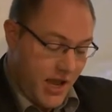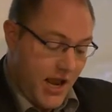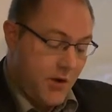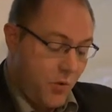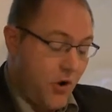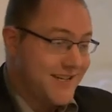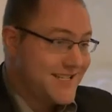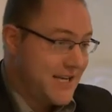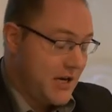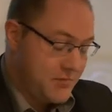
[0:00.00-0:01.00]
and were at the
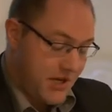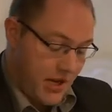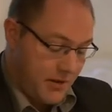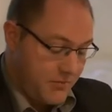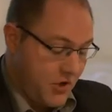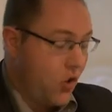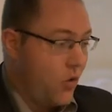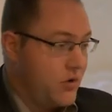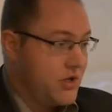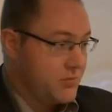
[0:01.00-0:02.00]
same time the
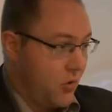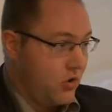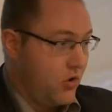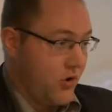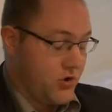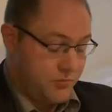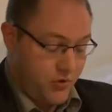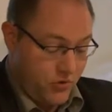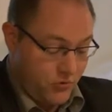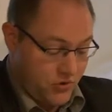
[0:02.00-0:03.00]
only small coins
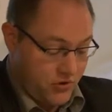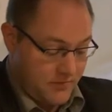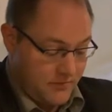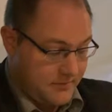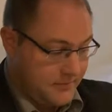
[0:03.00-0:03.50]
produced.